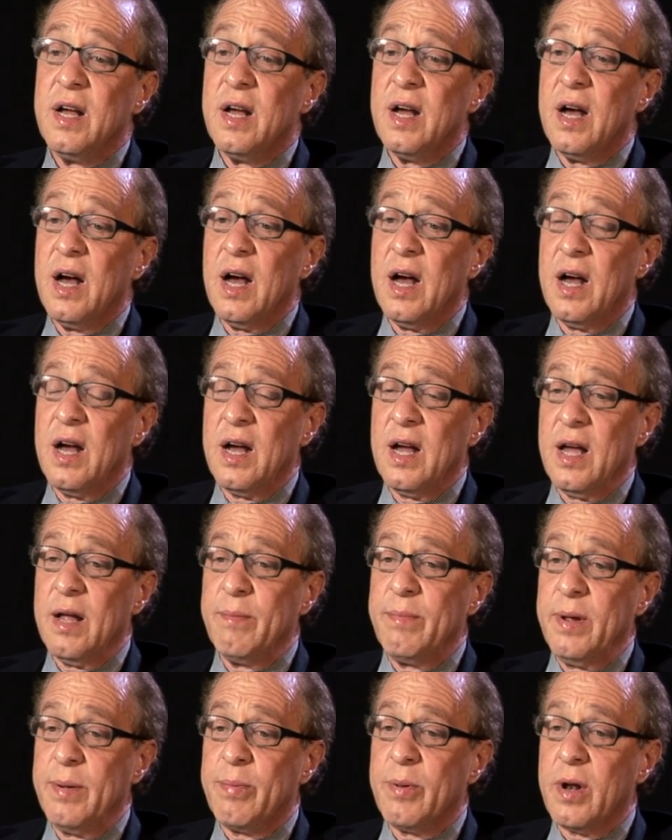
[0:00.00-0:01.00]
uh,
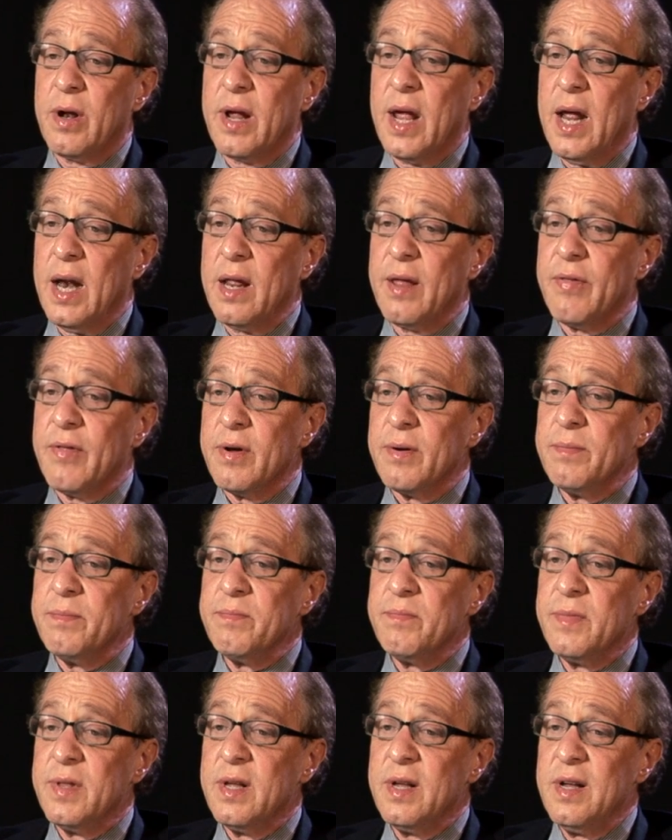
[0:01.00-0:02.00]
and people are getting
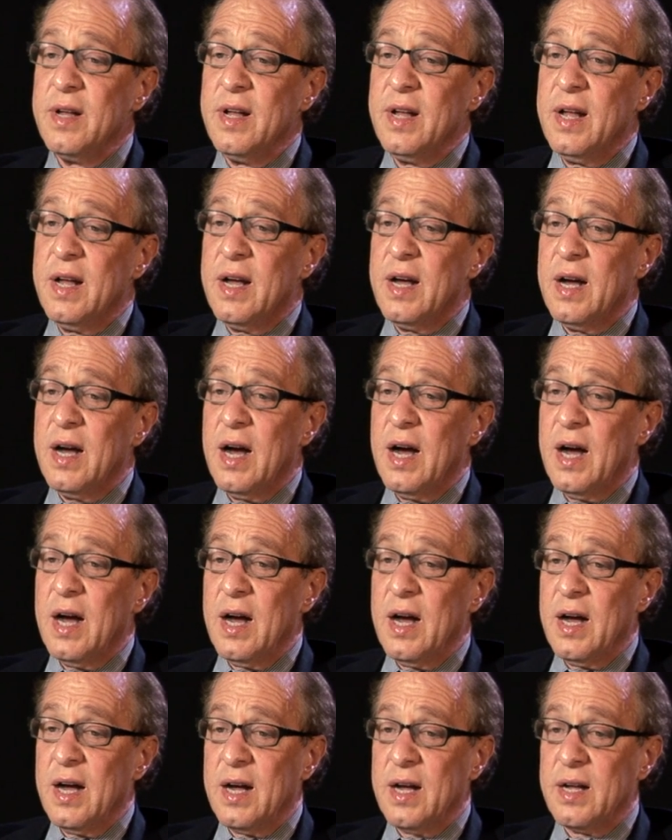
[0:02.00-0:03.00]
them.
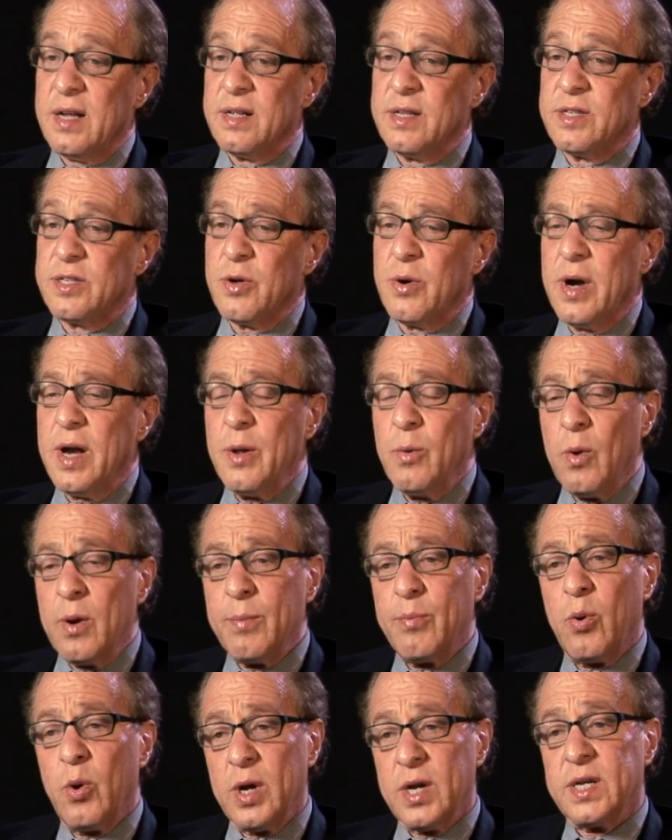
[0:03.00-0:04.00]
Uh, so at any
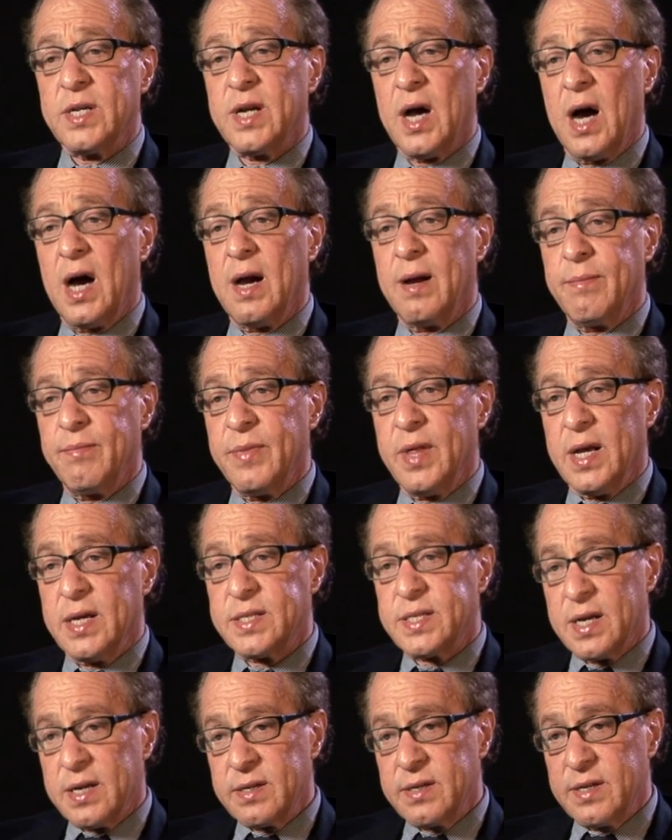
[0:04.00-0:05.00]
one point in time,
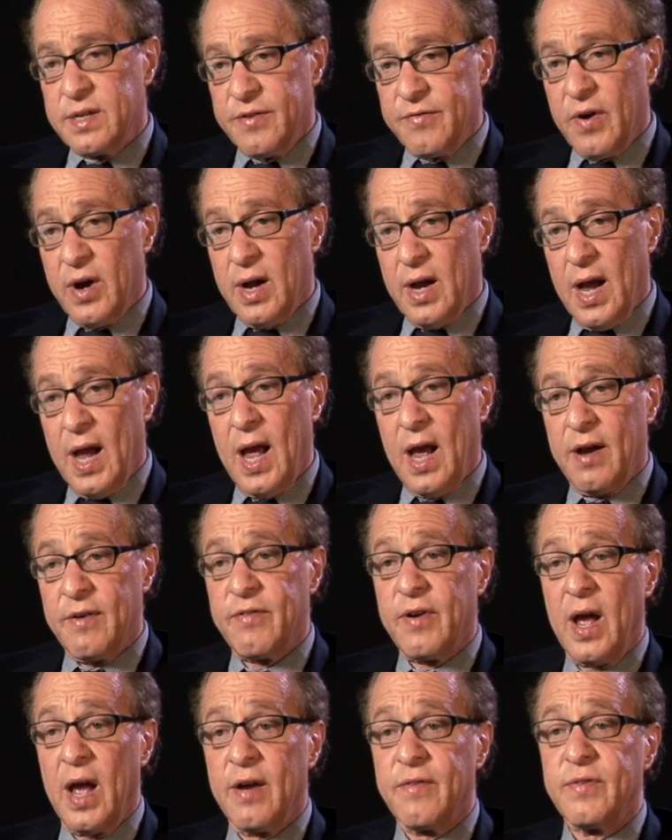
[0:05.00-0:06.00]
there's a, a
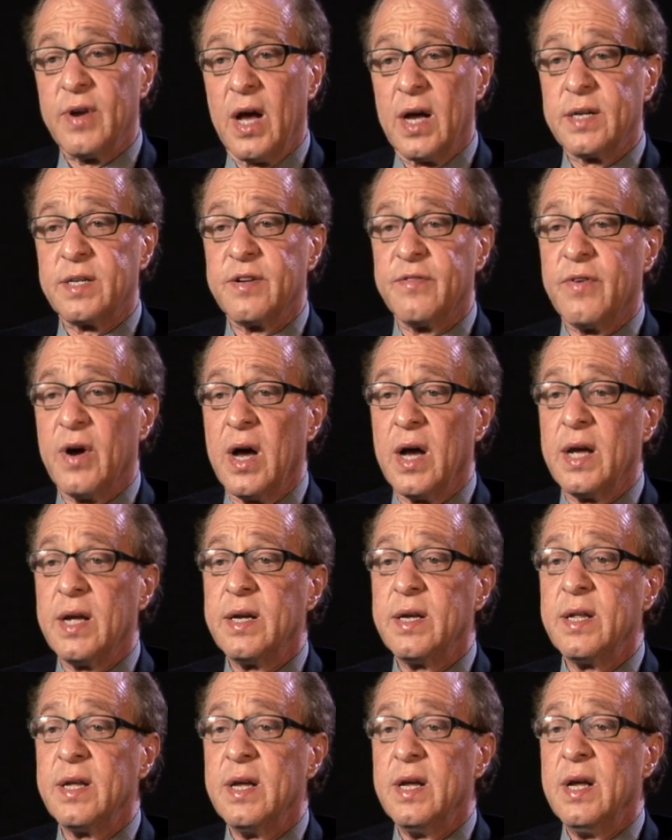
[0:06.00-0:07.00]
have-have-not
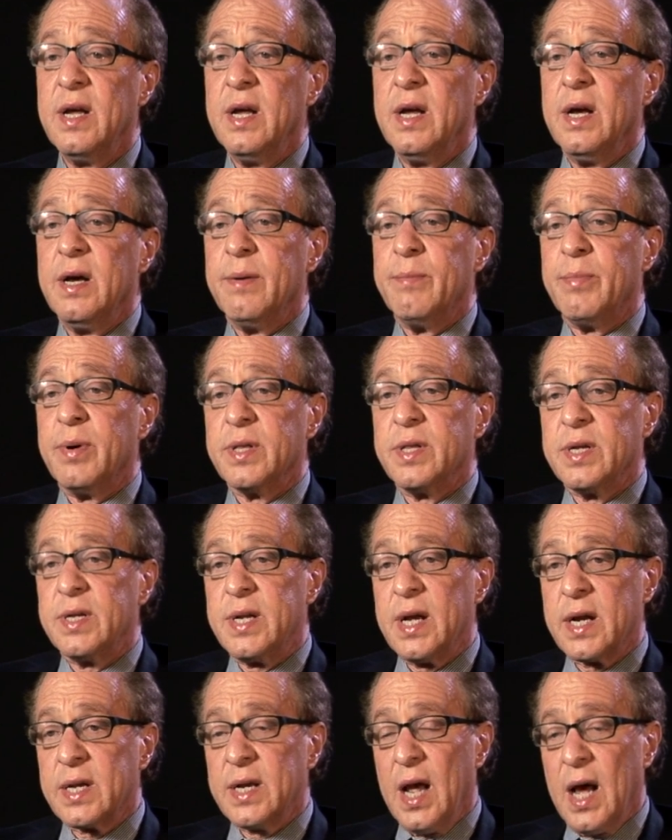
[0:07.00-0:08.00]
divide, but the
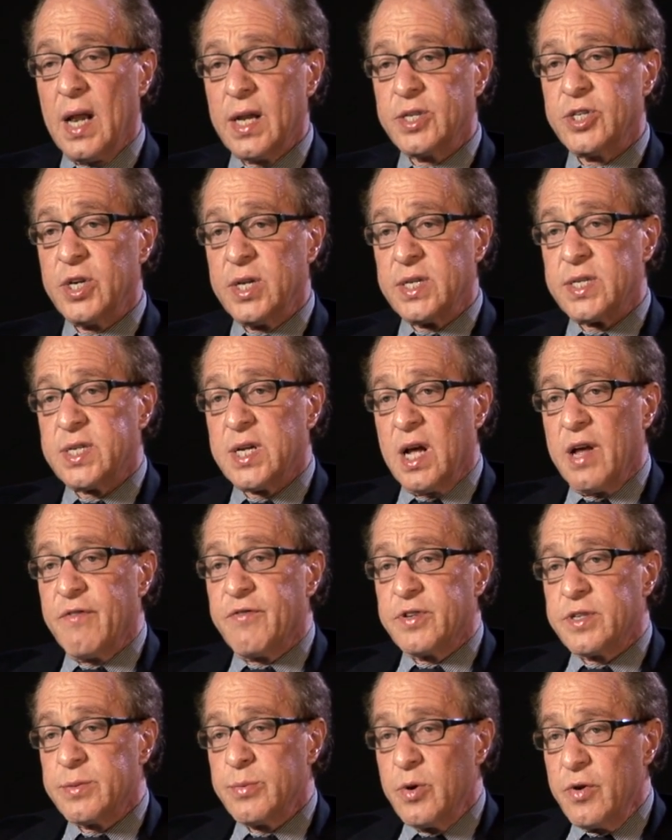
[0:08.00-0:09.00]
technology
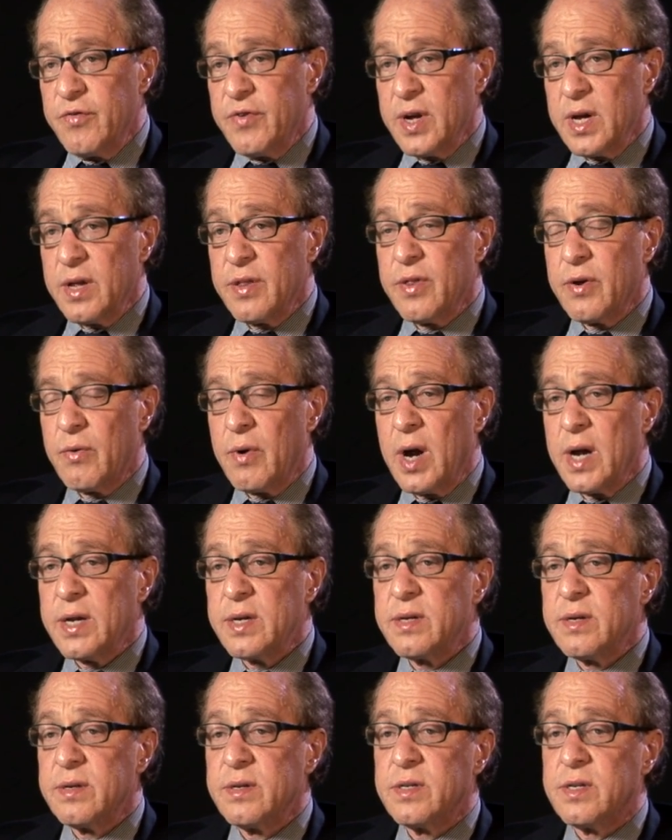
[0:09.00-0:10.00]
itself is moving in the right
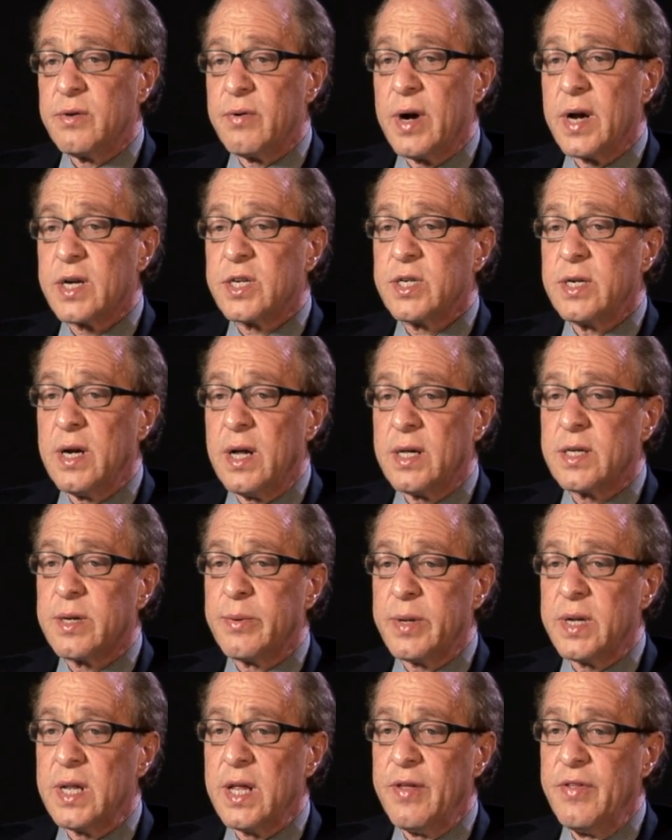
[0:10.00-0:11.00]
direction.
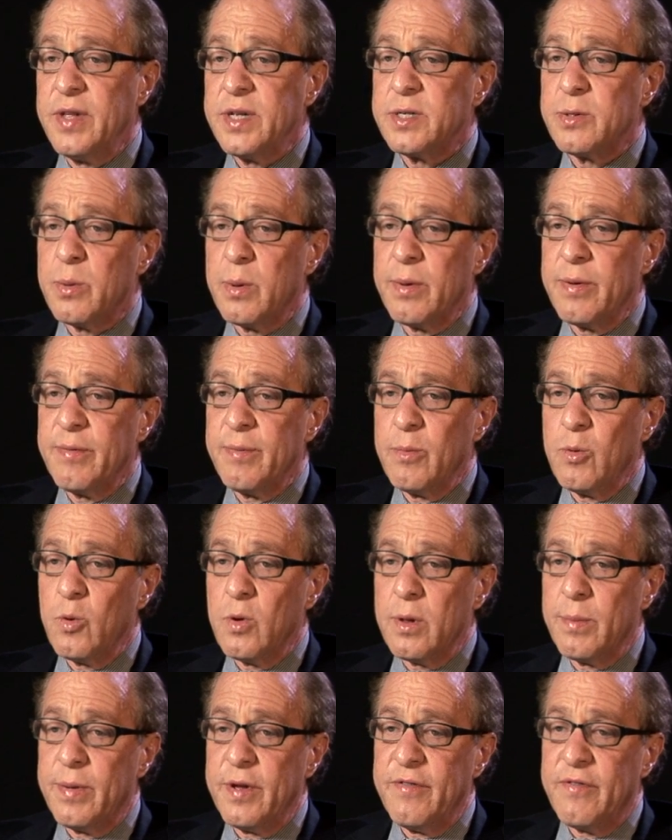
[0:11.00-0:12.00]
Ultimately, these will,
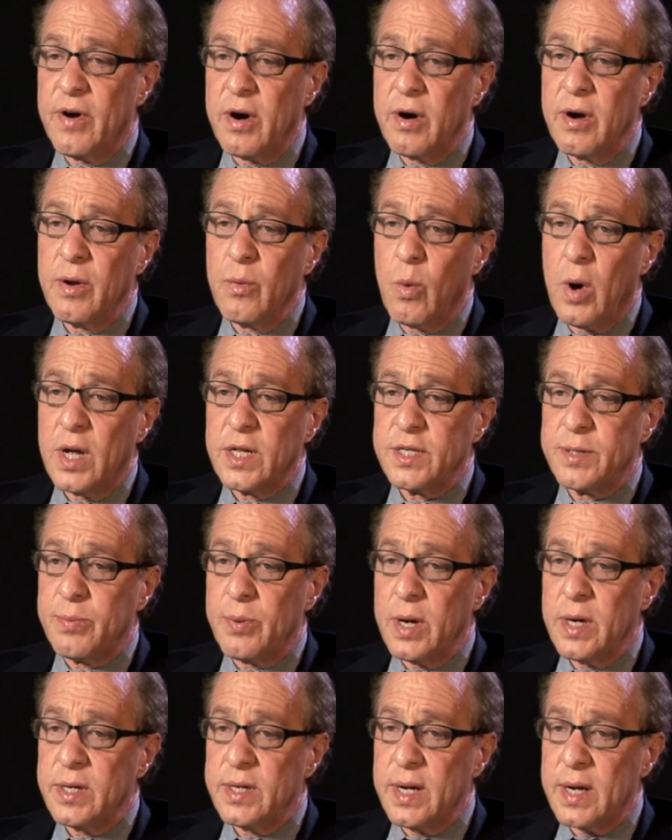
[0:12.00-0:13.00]
will be very
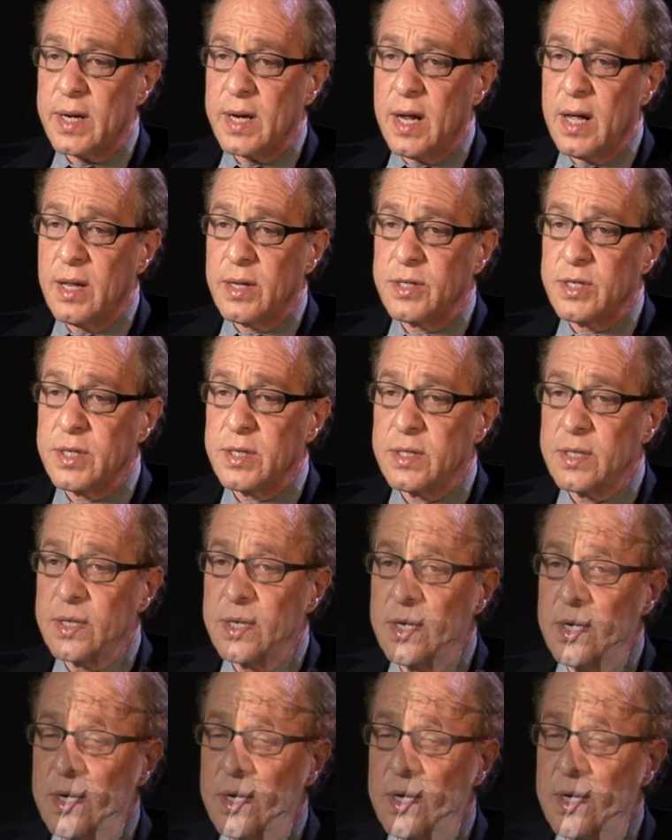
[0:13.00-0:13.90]
widespread technologies